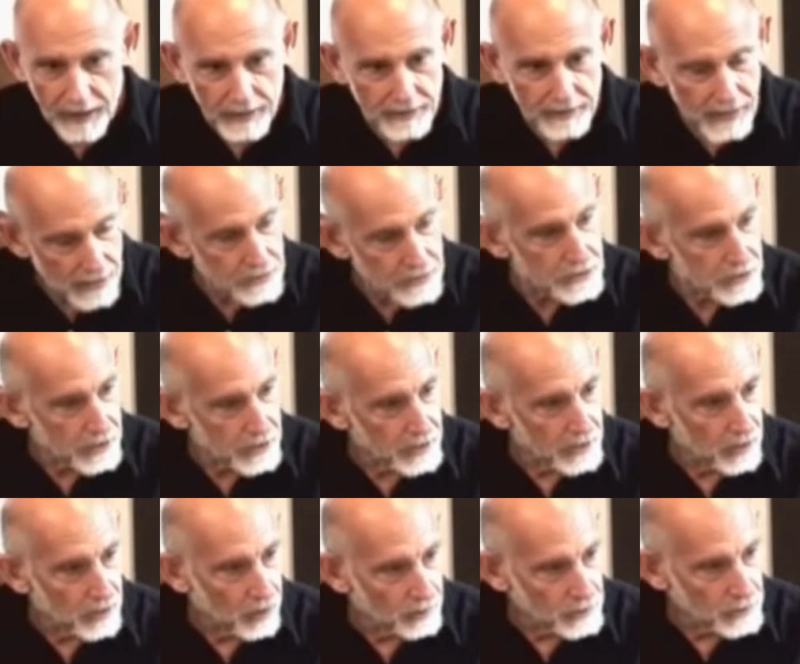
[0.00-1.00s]
density
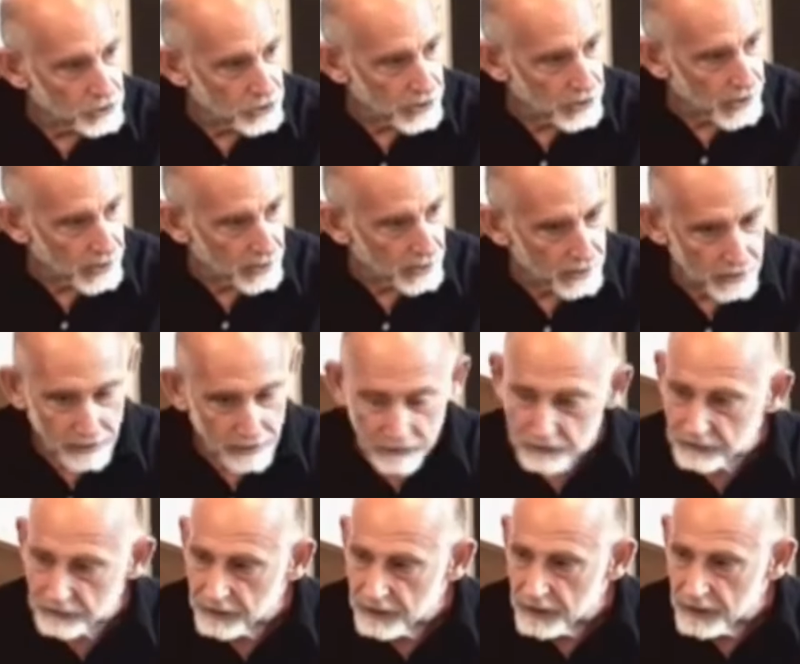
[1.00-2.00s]

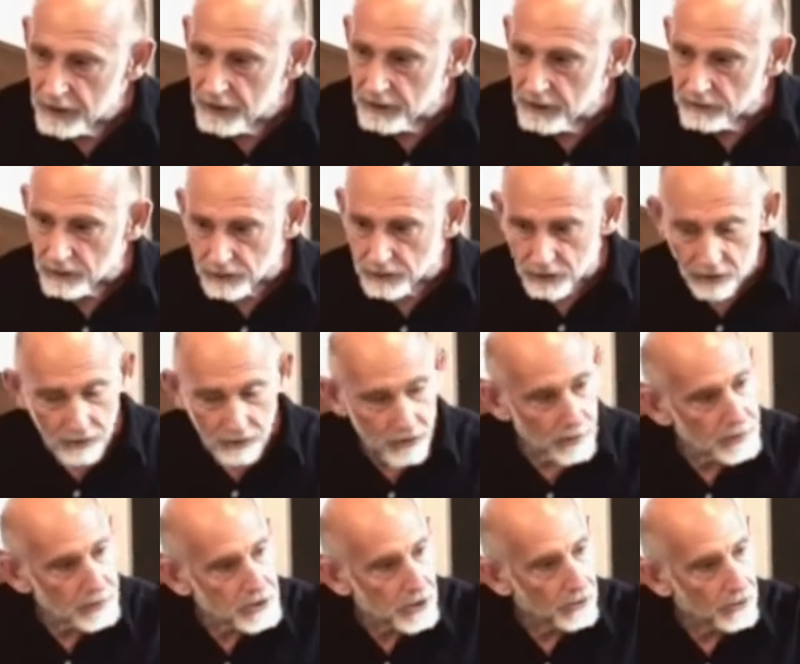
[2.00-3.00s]
inhomogeneities to turn
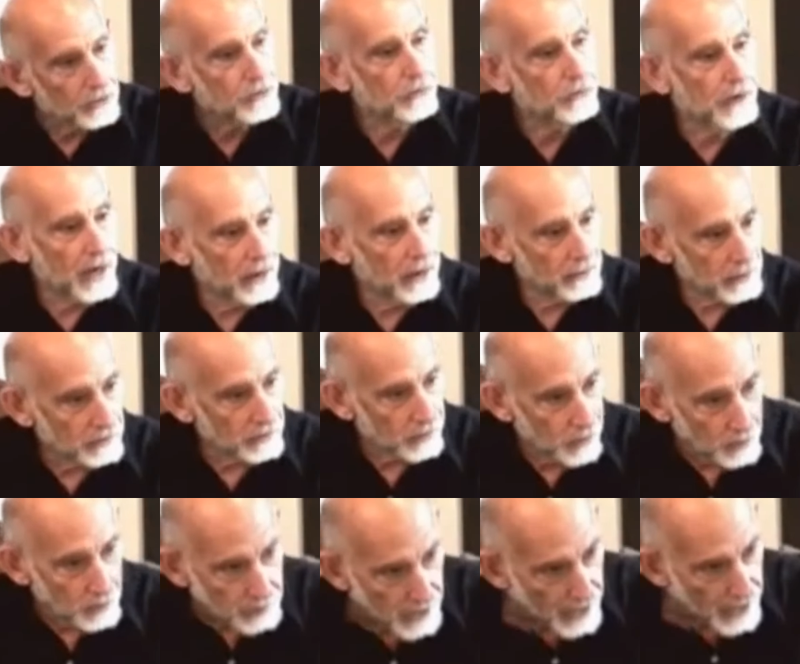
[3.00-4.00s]
themselves around and
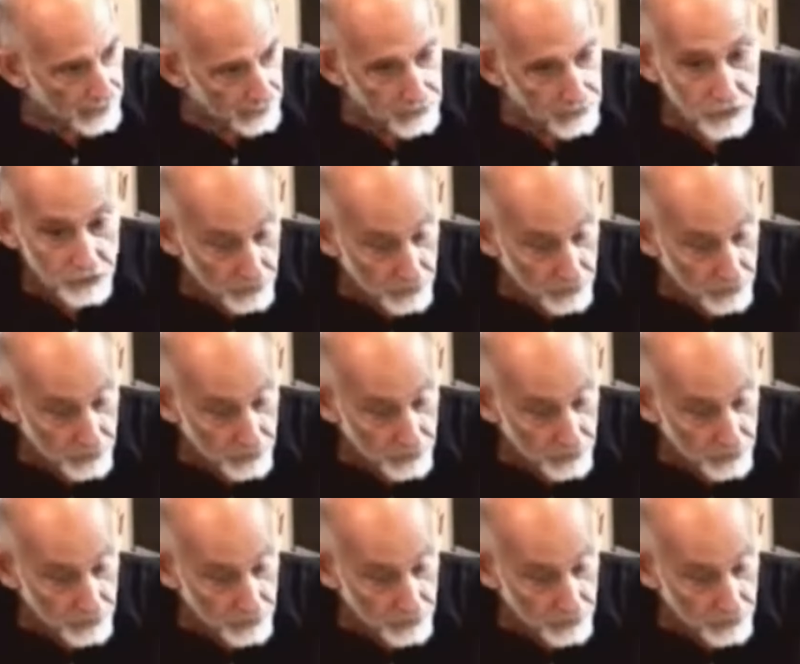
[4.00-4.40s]
form galaxies,